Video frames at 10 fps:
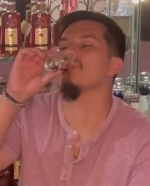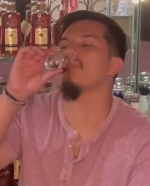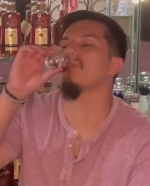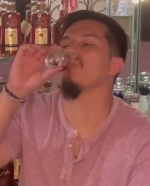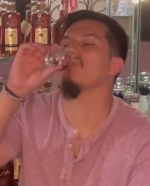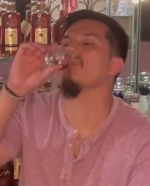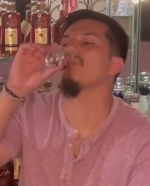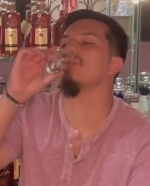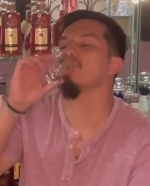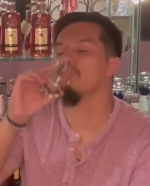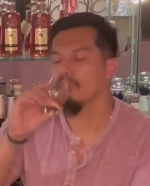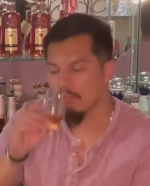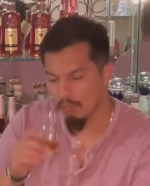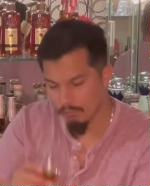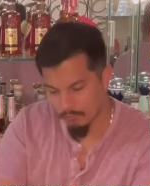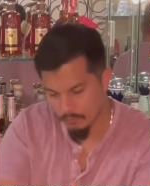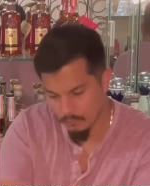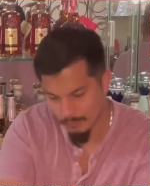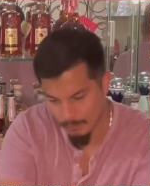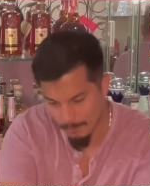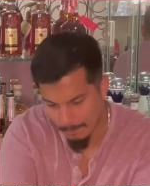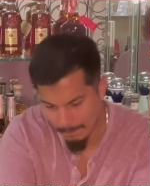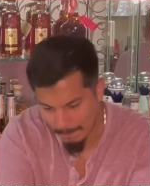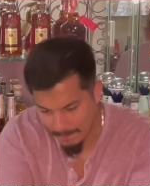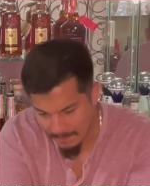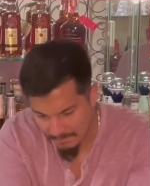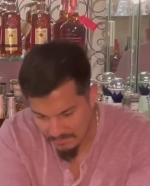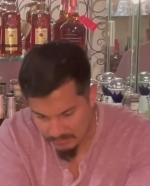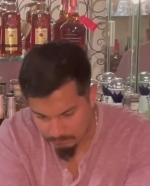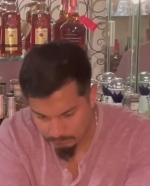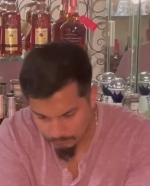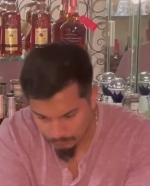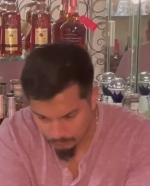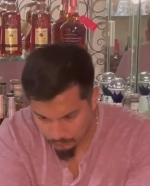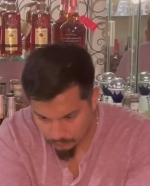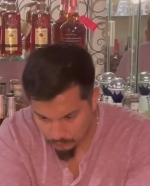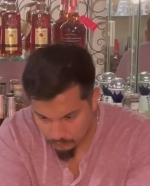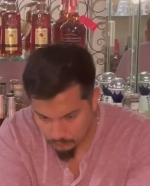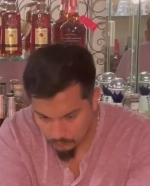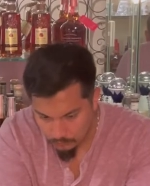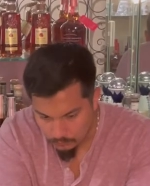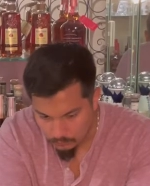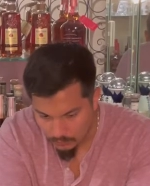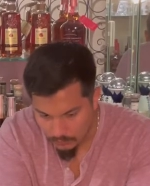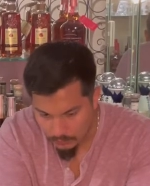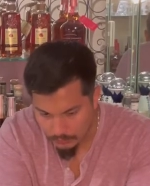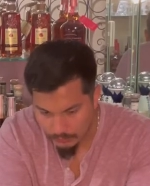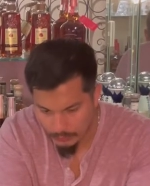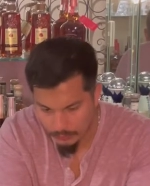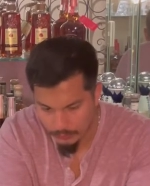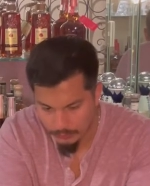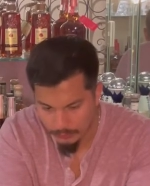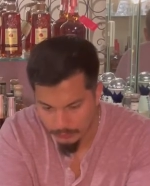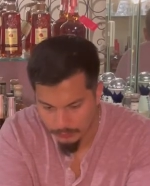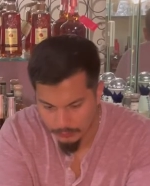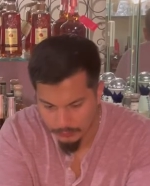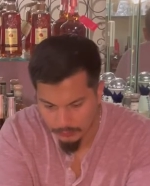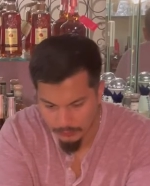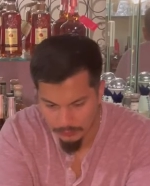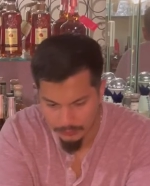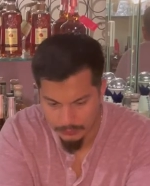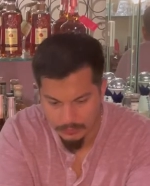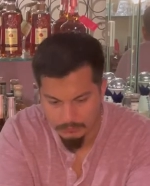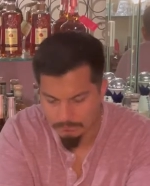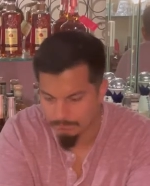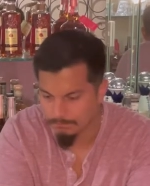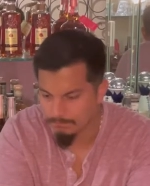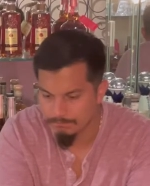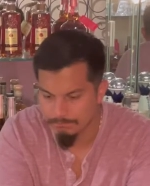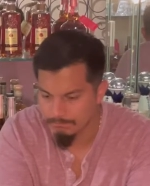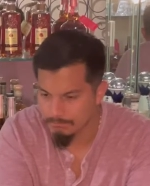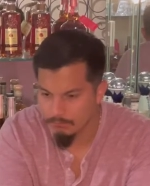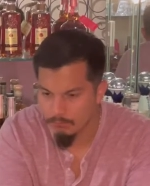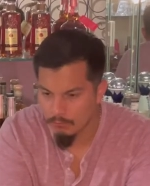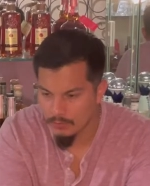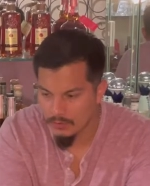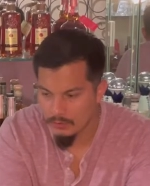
Nothing is said.